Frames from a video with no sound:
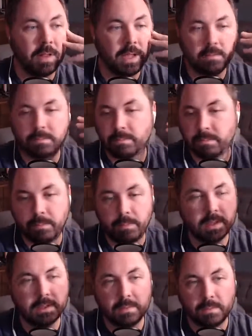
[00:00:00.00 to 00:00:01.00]
like
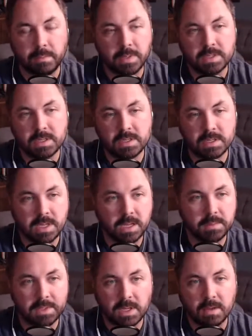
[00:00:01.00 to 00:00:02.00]
business
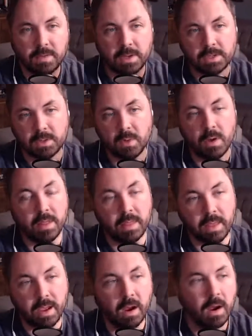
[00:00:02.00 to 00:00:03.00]
type stuff I do on
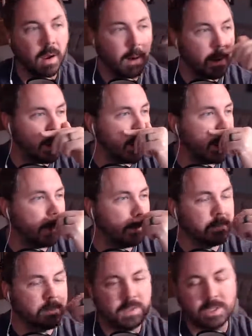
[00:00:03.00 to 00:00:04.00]
there.
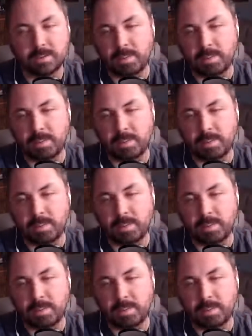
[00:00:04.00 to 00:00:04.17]
Just